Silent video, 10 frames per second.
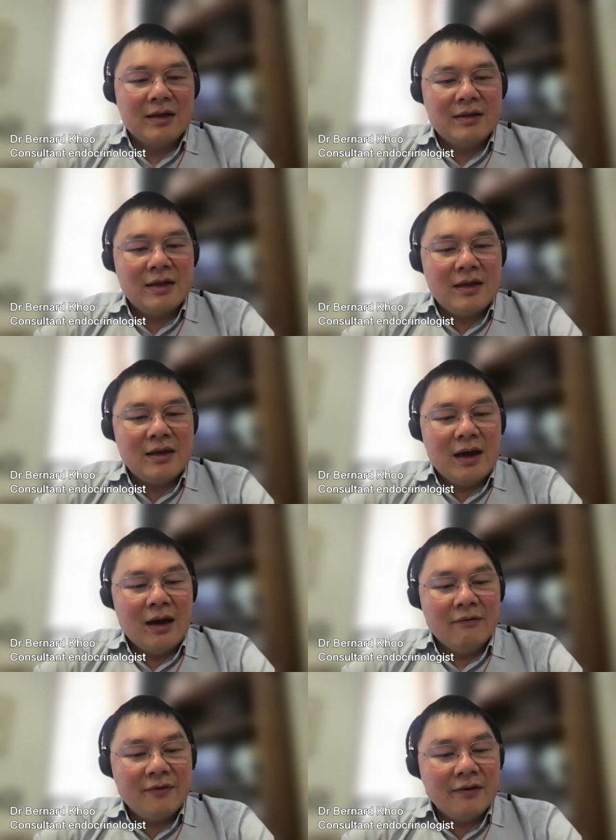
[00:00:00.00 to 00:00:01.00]
They
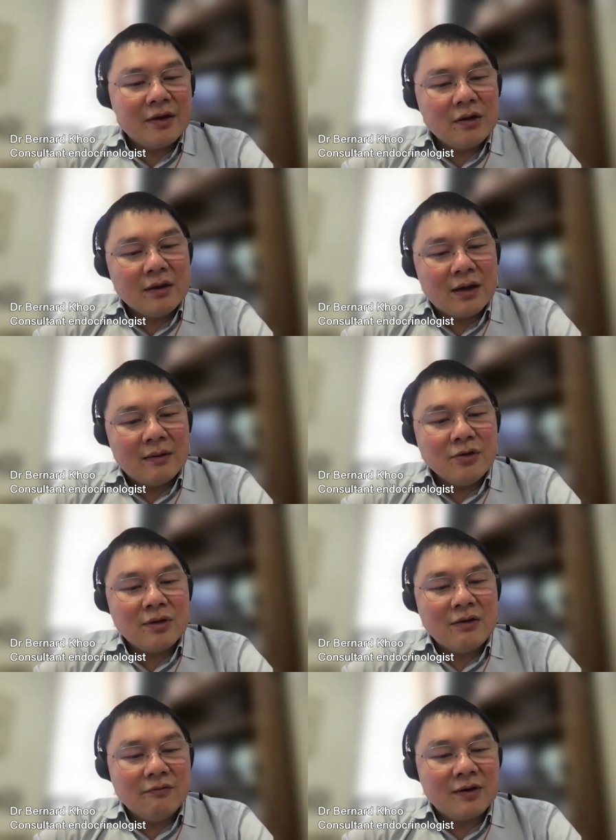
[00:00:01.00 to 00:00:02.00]
are very you
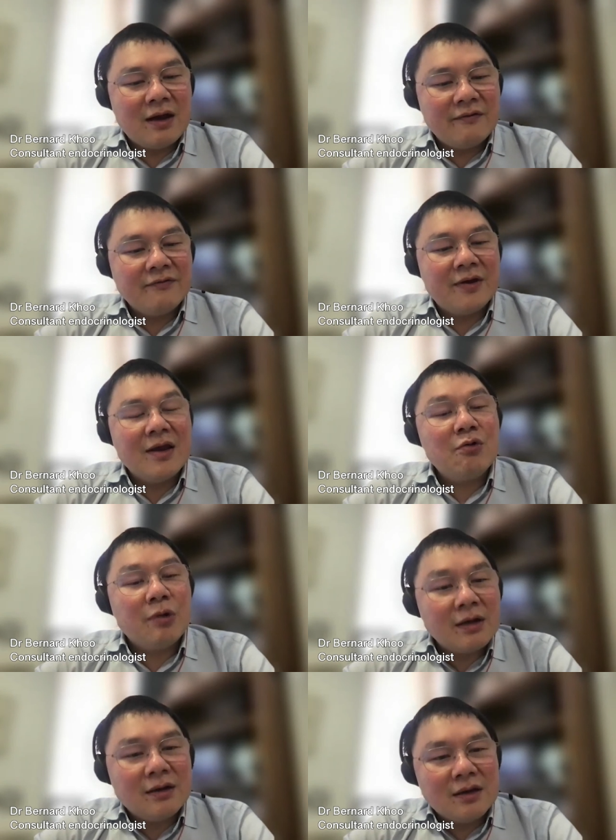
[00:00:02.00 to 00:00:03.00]
can recover very
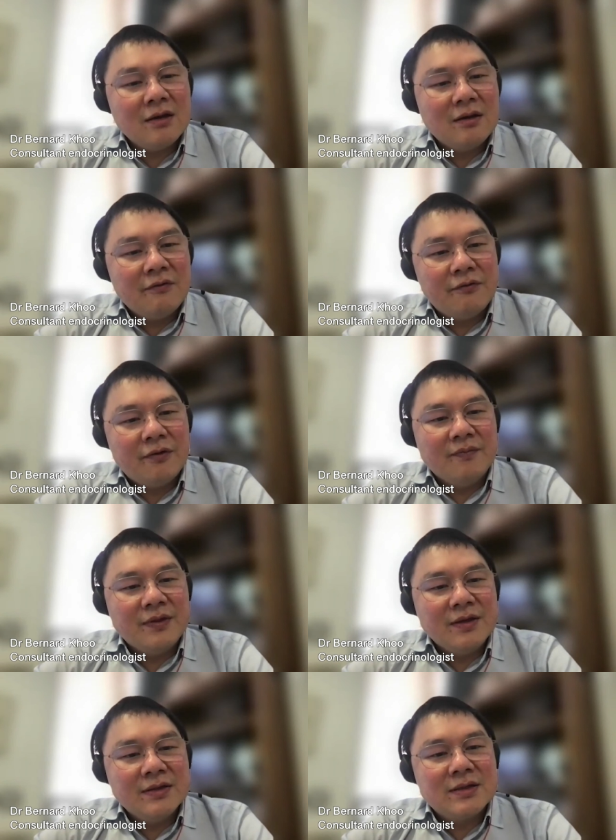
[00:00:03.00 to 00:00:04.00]
quickly from
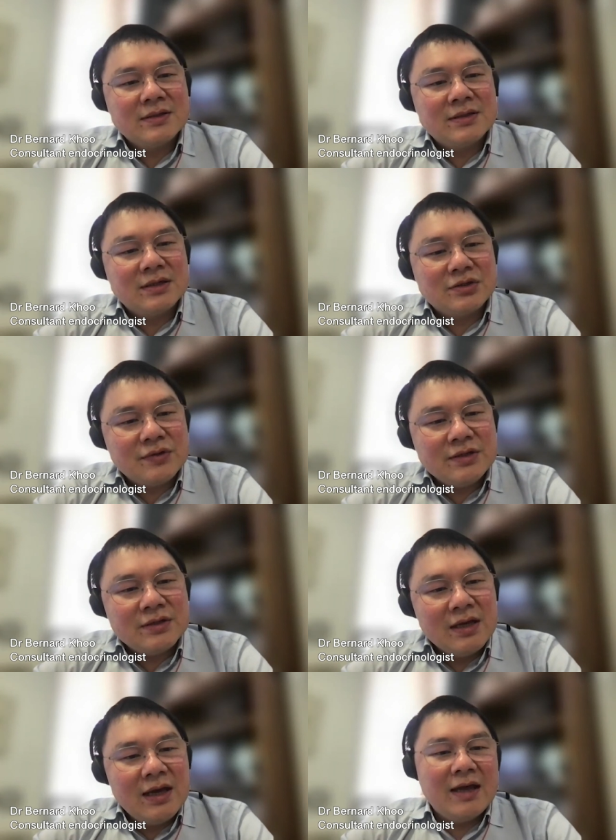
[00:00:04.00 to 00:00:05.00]
these surgeries,
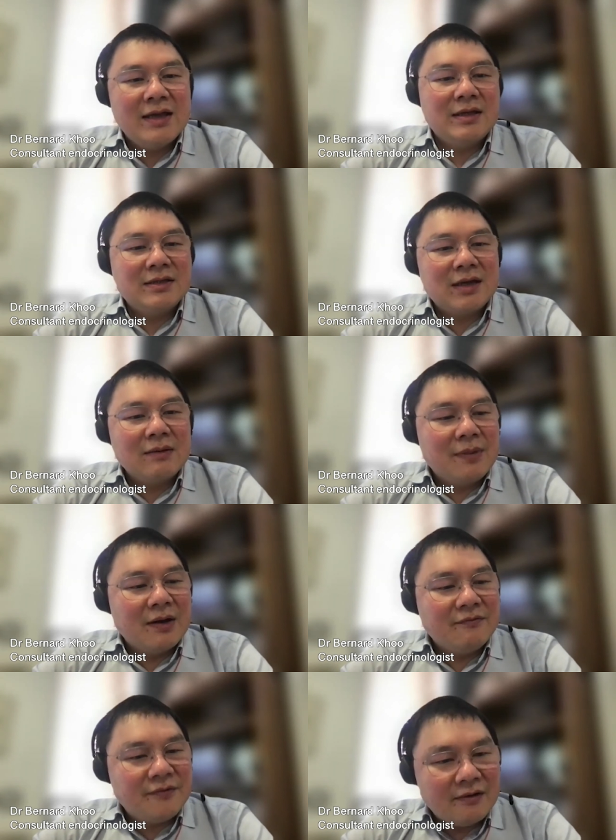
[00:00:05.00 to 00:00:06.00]
and they're done by
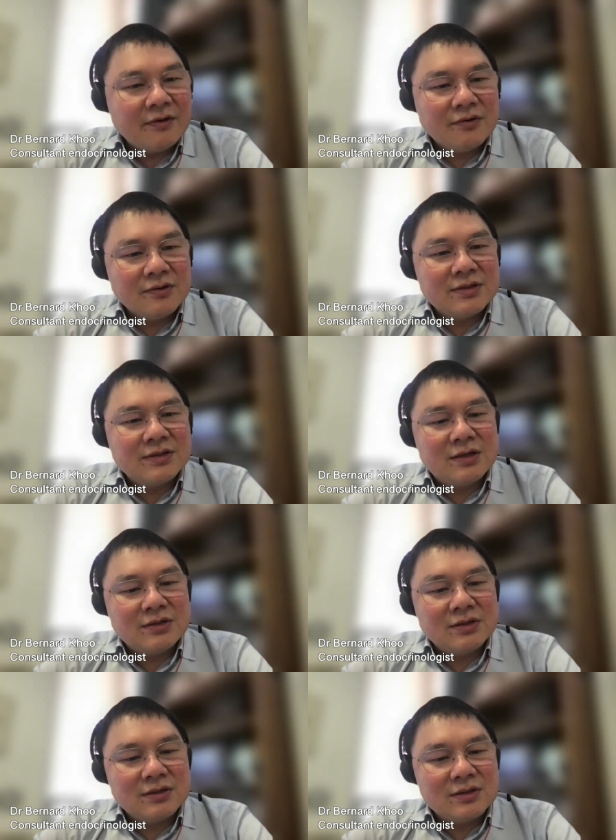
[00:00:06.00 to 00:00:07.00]
very good
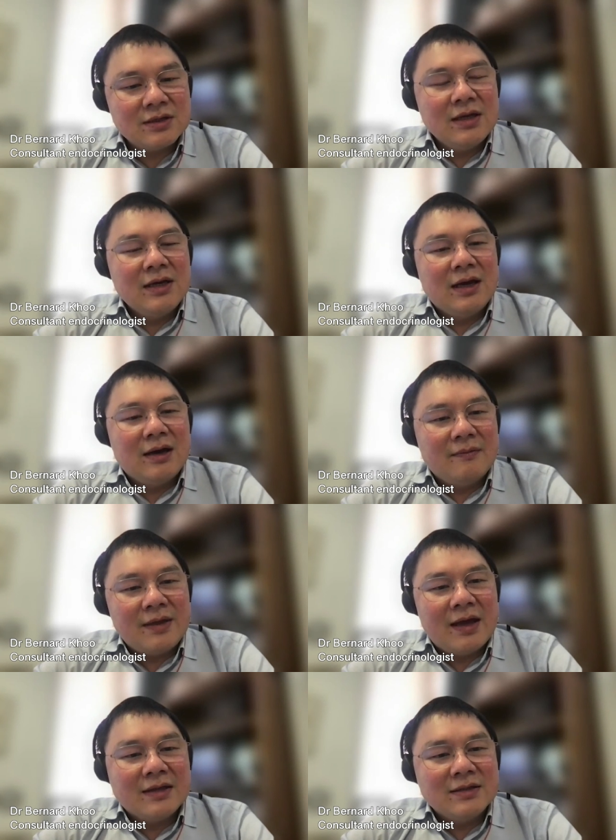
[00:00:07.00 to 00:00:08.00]
surgeons,
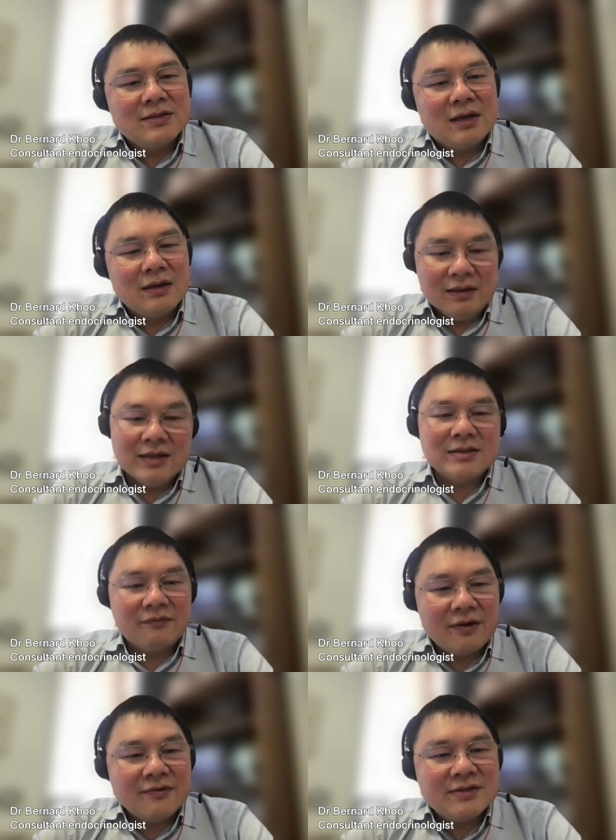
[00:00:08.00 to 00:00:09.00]
and it's a
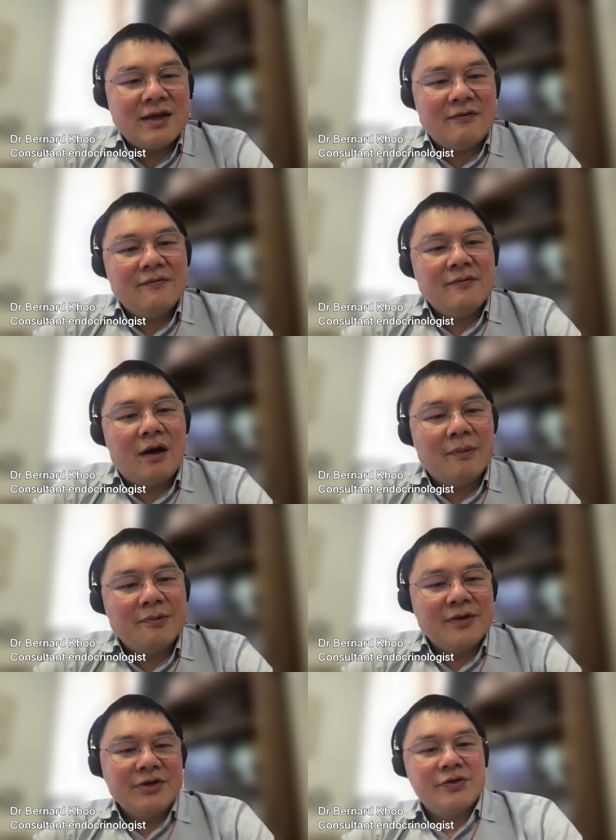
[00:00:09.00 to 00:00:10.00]
very safe
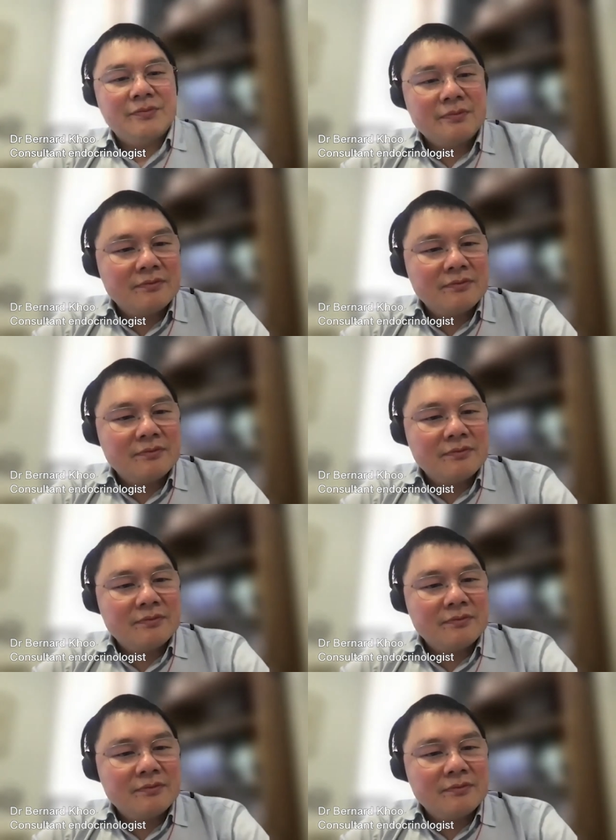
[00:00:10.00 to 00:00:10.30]
operation.